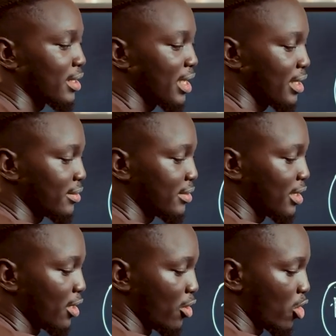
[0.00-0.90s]
then
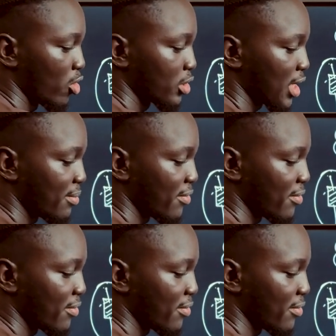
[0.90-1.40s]
the long-term